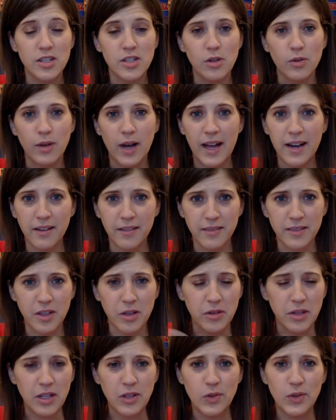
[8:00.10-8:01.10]
so I don't know
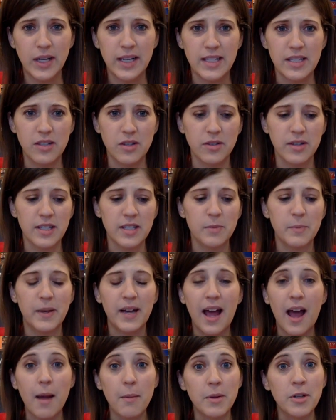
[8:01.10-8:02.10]
that you guys know this, but
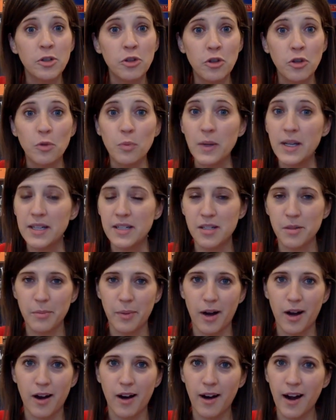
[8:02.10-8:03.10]
I'm a newbie to
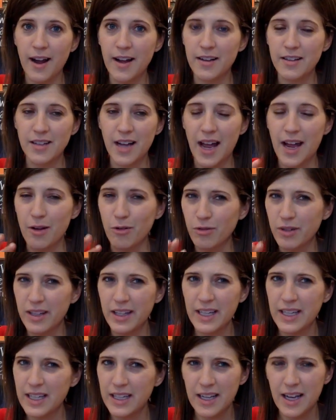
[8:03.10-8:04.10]
bar. I
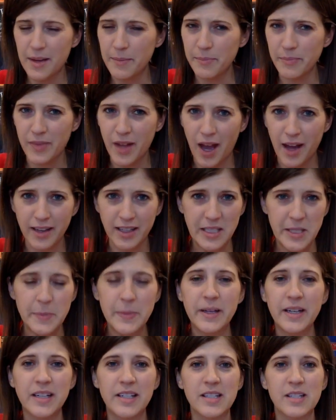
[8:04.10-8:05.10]
really am not
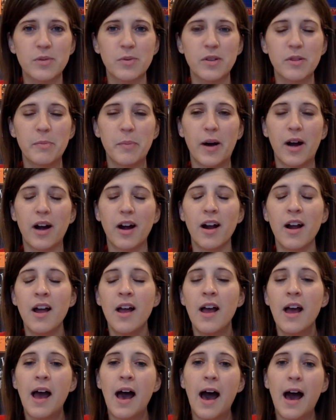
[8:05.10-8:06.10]
experienced with bar.
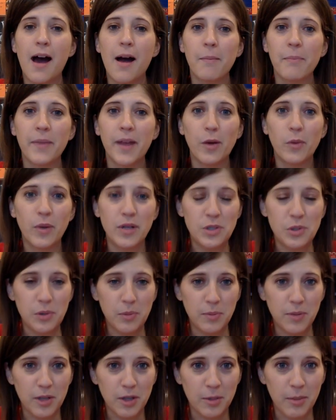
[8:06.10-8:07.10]
I went to a
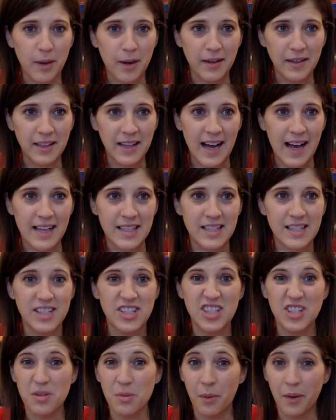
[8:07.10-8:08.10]
pure bar class
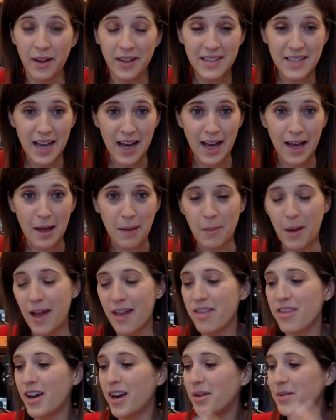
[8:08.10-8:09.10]
just one time.
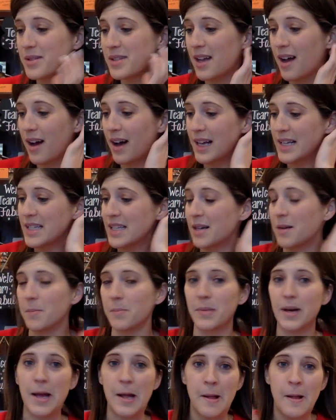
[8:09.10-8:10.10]
I thought it was awesome,
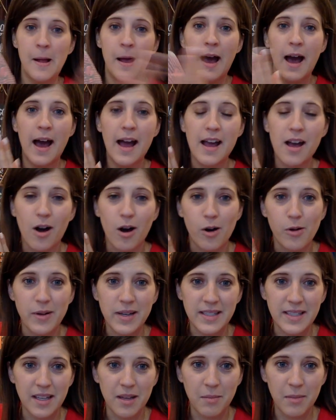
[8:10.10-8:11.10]
but I
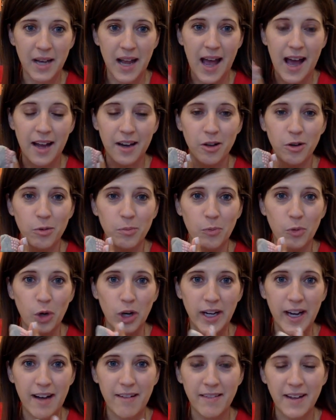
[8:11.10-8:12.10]
always am an at-home
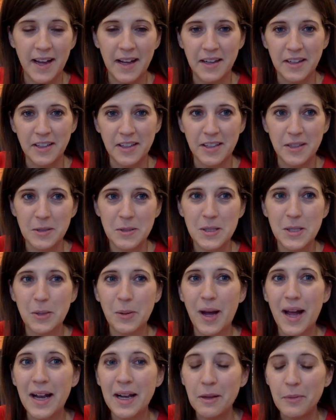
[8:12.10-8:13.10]
workout kind of girl. So
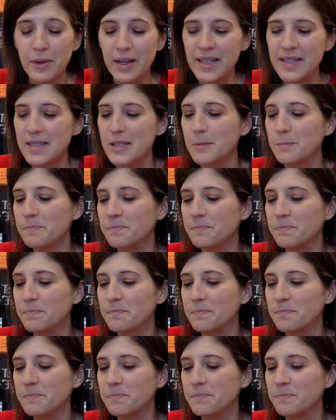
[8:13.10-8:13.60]
anyways,